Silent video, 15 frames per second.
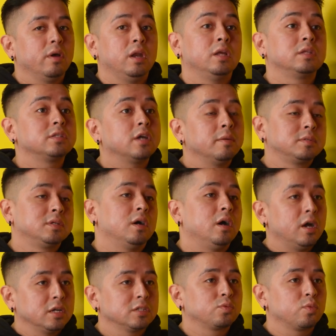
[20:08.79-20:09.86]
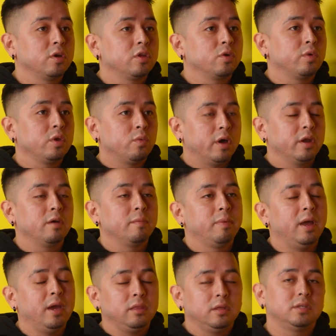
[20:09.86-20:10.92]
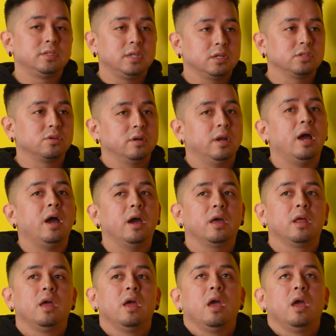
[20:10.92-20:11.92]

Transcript: And it's up to us whether we want to apply these things or not.